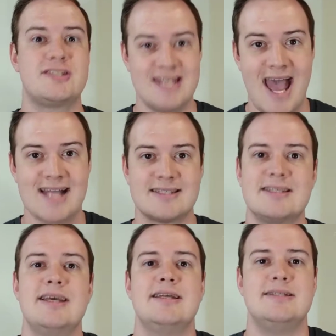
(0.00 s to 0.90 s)

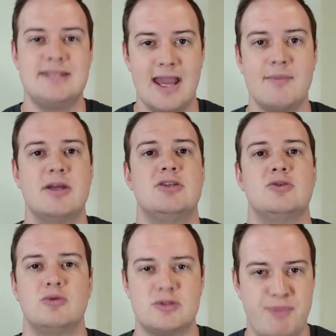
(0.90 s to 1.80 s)
stats,
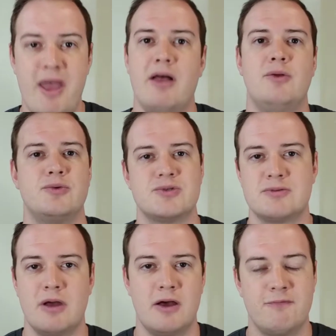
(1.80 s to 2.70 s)
damage,
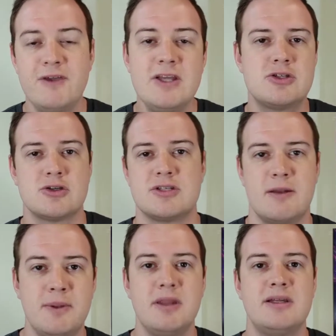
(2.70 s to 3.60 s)
spells, features, and
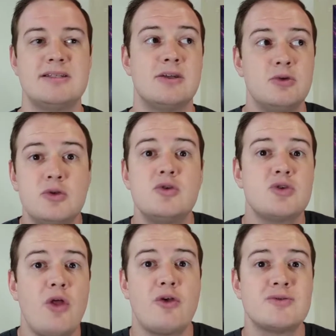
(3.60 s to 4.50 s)
abilities, and you use
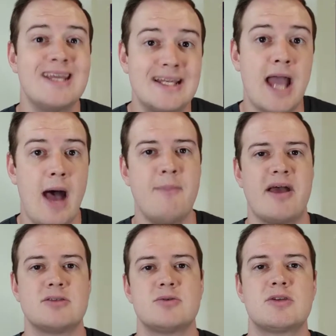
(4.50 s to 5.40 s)
all those in
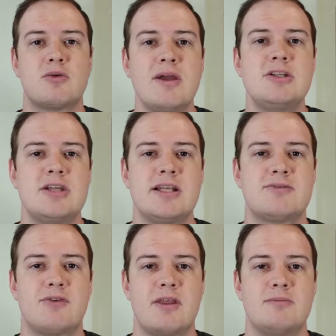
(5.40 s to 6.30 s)
combat. So it's a great chance
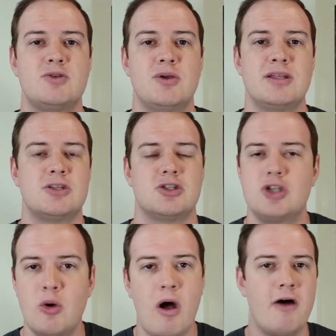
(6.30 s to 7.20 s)
for them to get to
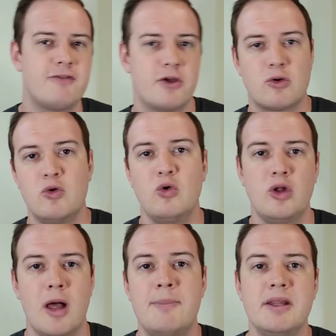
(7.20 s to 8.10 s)
show off their
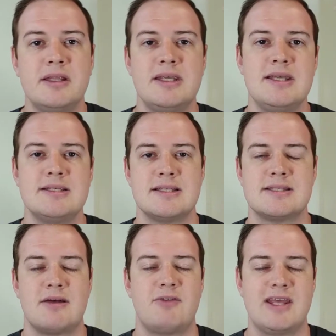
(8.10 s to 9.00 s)
cool abilities and
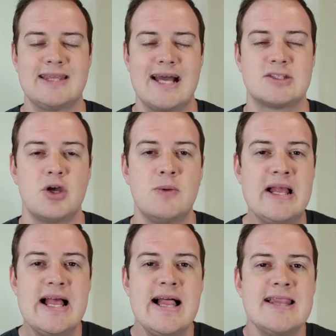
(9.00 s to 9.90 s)
stuff like that. So
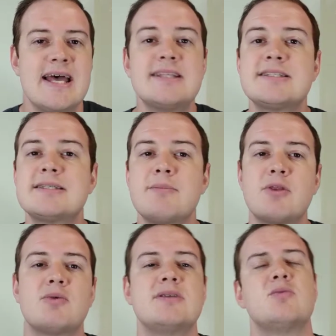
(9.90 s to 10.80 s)
that's some of
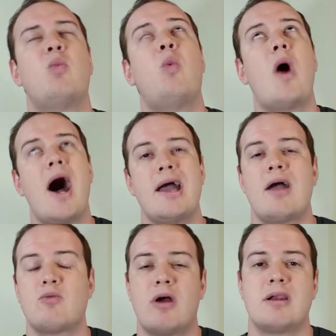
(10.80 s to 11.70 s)
the reason why I
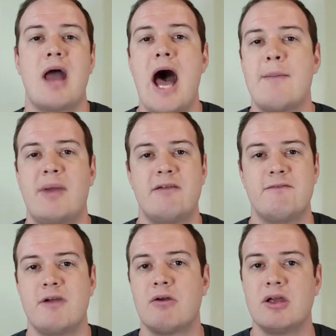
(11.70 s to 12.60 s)
run combat
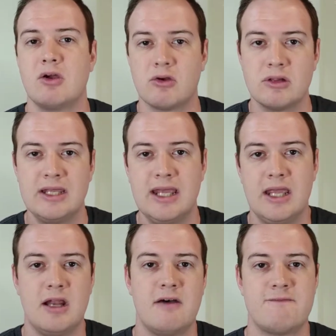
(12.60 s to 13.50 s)
very early
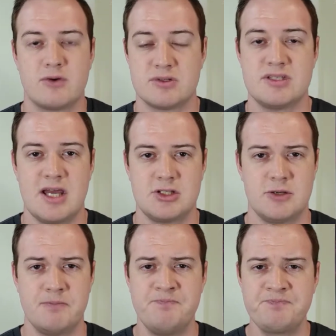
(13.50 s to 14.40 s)
in a first
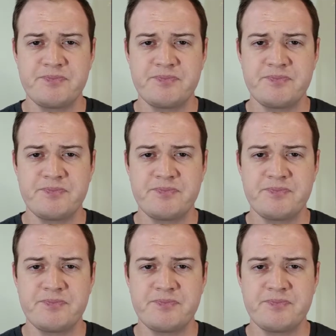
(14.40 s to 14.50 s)
session.